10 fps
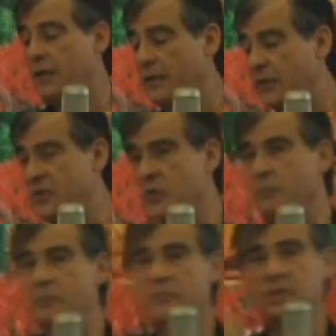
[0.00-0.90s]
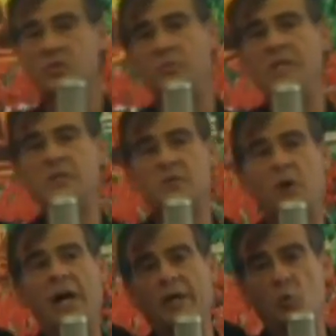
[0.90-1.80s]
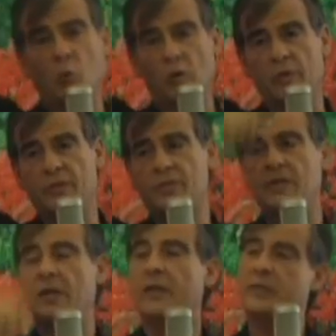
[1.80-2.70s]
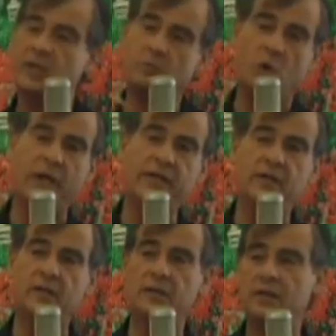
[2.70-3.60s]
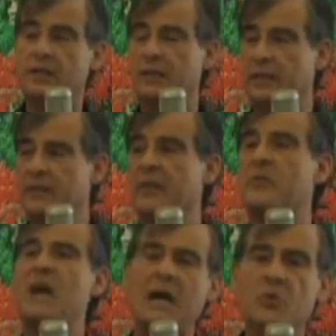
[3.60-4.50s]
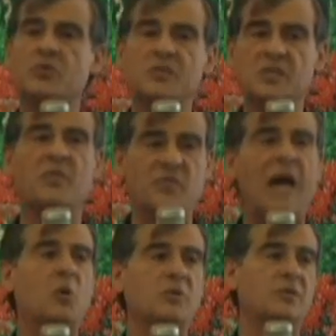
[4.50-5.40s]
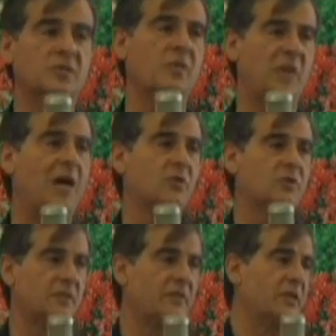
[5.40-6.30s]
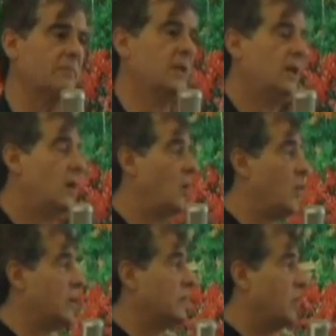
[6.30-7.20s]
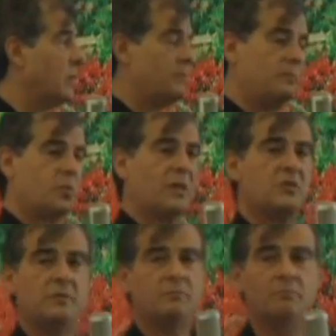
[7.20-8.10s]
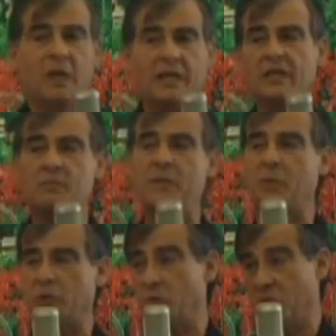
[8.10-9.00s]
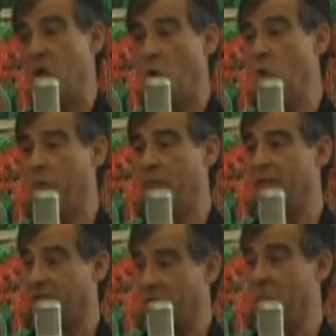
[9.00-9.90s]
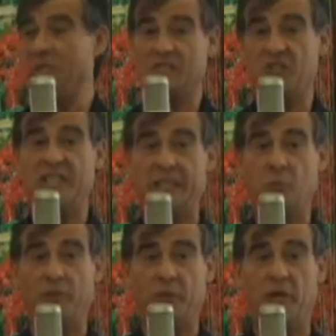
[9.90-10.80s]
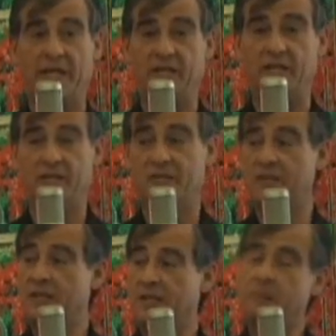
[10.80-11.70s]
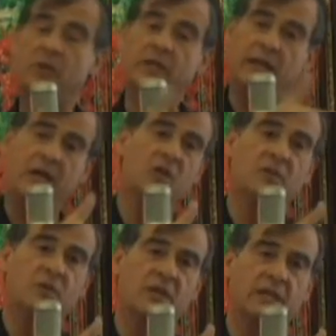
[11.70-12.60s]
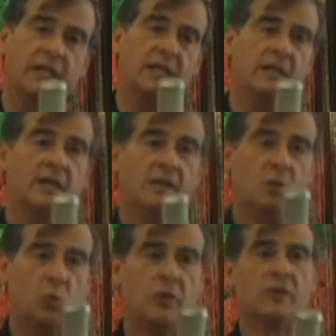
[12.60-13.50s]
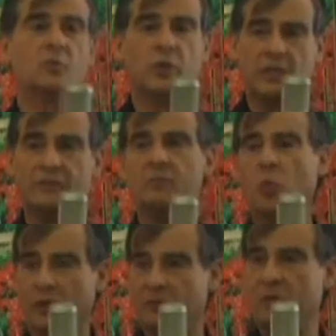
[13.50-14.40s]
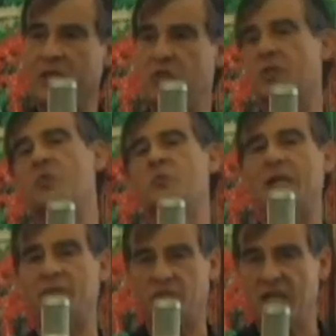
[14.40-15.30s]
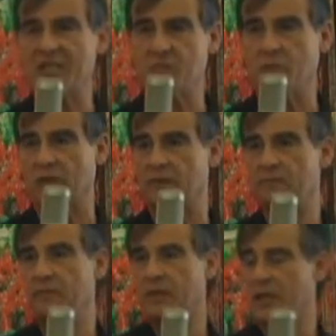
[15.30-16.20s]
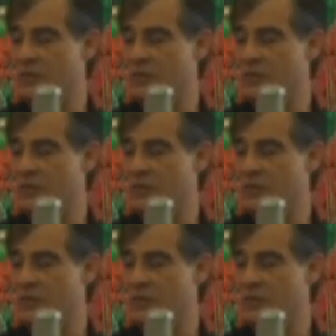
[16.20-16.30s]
These are beings from higher worlds that are brought here in the thousands and thousands and thousands of them are present. Mainly people don't know that they're being seeded with their ideas, but in our community, we're given more information because we have the textbook as